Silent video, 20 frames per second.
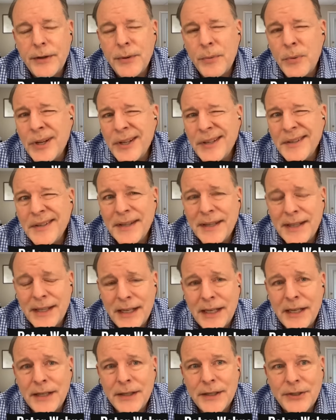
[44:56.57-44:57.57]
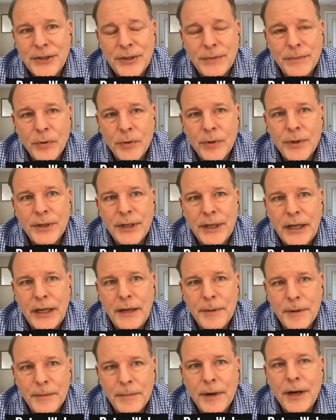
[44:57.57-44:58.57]
The one thing that's important to
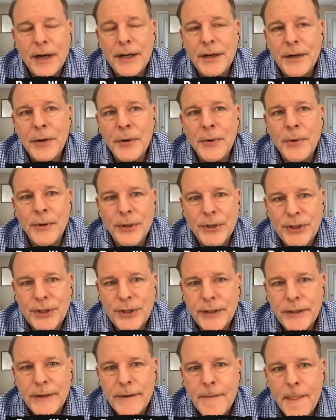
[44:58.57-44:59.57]
keep in mind, of course,